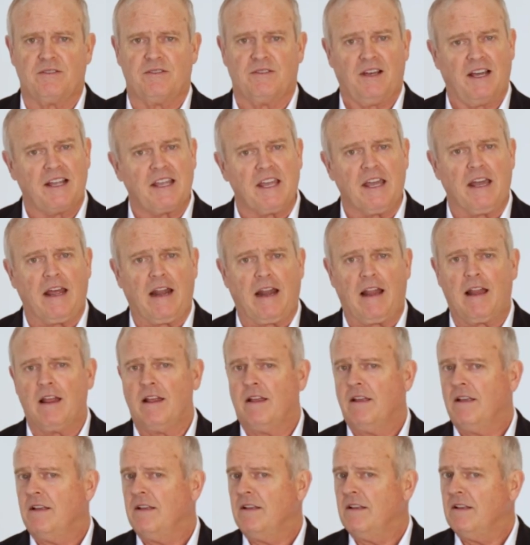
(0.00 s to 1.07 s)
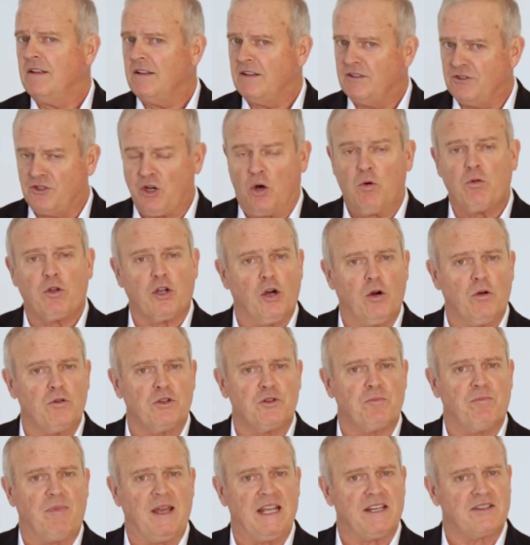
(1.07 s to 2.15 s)
Again, don't
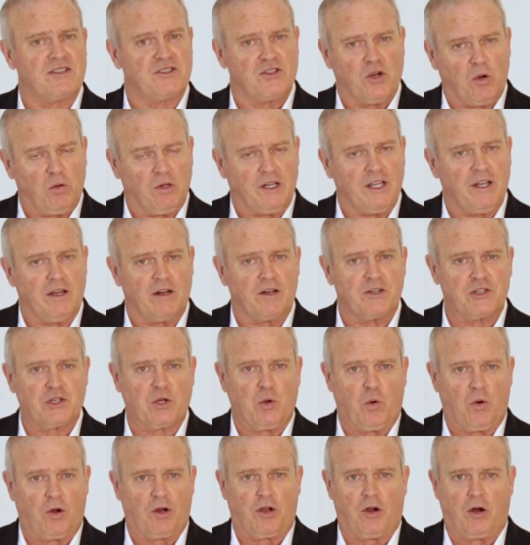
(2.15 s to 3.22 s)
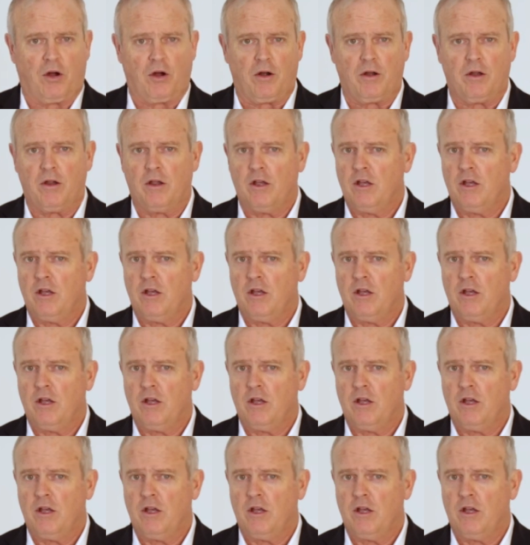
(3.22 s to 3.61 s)
coach based solely on a scorecard.